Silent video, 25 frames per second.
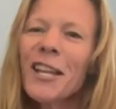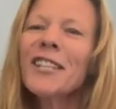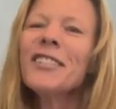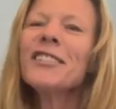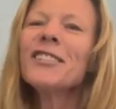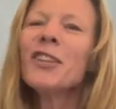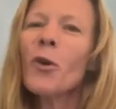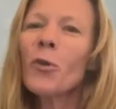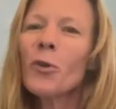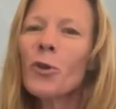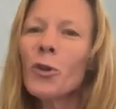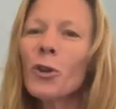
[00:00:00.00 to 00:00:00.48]

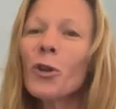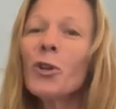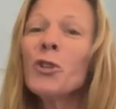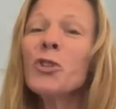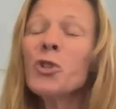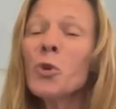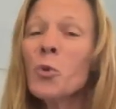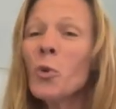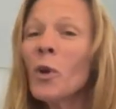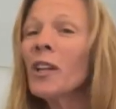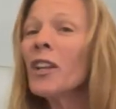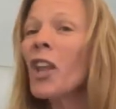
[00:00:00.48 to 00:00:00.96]
So you can
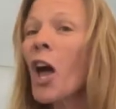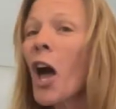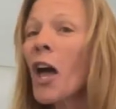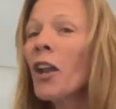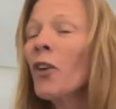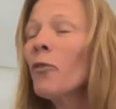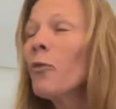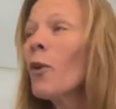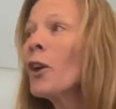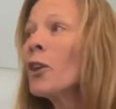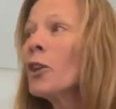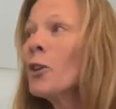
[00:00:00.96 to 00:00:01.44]
do a lot
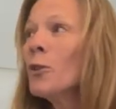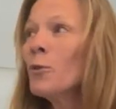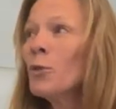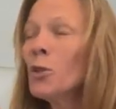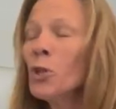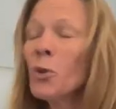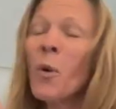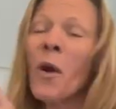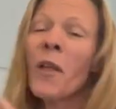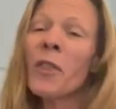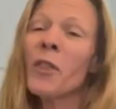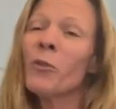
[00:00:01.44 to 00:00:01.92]
of what you
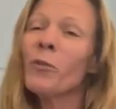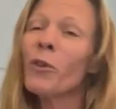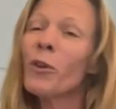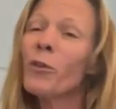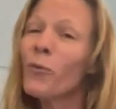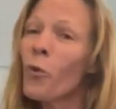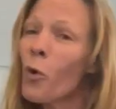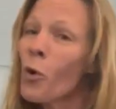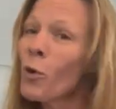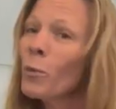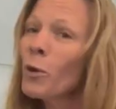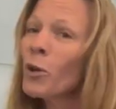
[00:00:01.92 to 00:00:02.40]
do on the
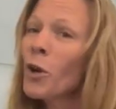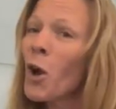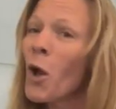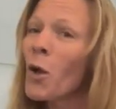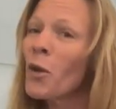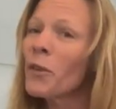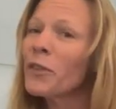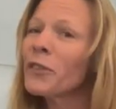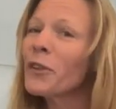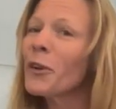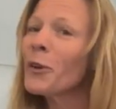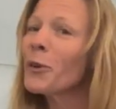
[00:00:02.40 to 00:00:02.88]
reformer
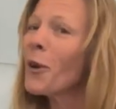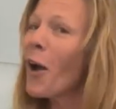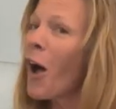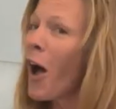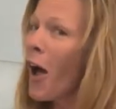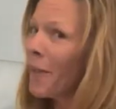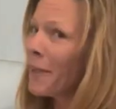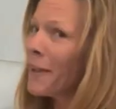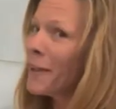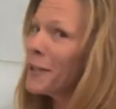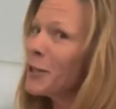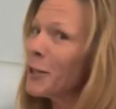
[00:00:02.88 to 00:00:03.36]
also
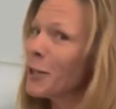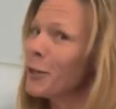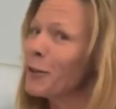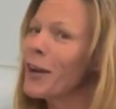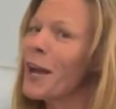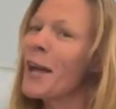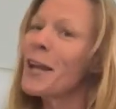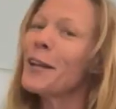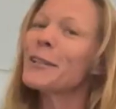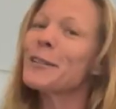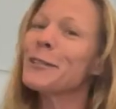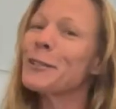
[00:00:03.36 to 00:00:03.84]
on the
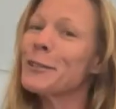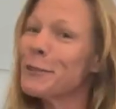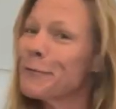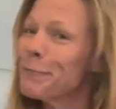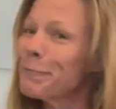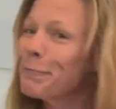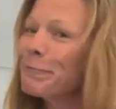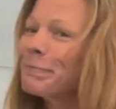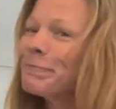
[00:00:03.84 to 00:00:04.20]
TRX.